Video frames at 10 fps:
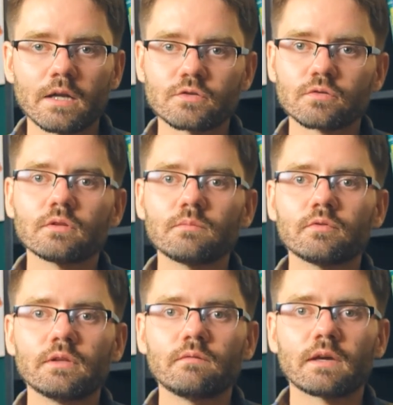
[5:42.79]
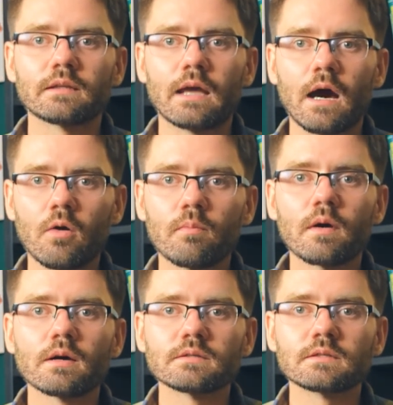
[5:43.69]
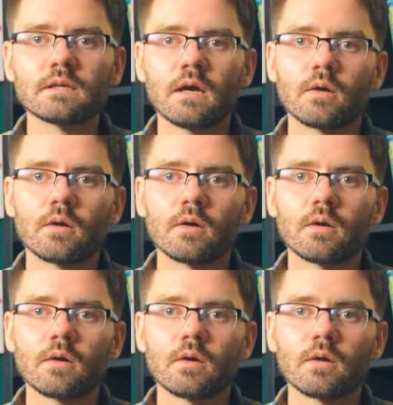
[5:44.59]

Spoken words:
truly believe it can help us